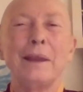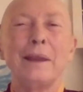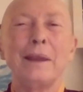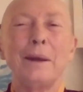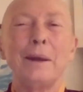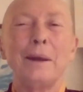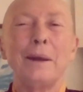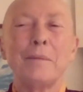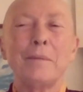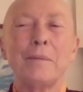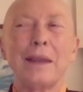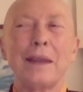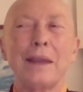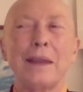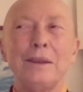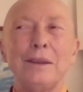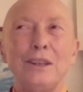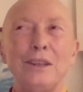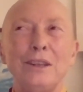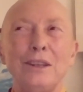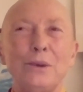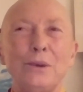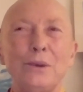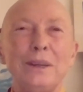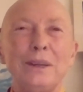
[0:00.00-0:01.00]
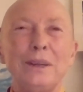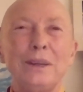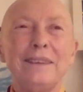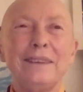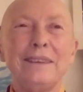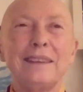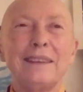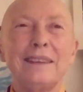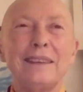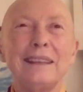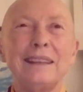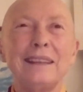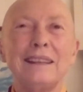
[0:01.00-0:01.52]
um, I
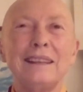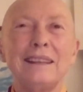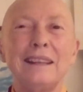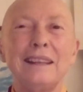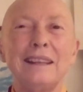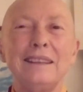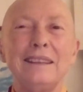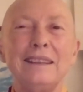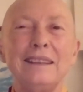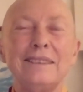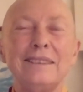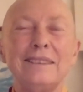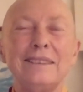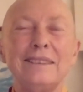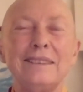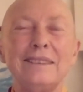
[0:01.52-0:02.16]
noticed that the nuns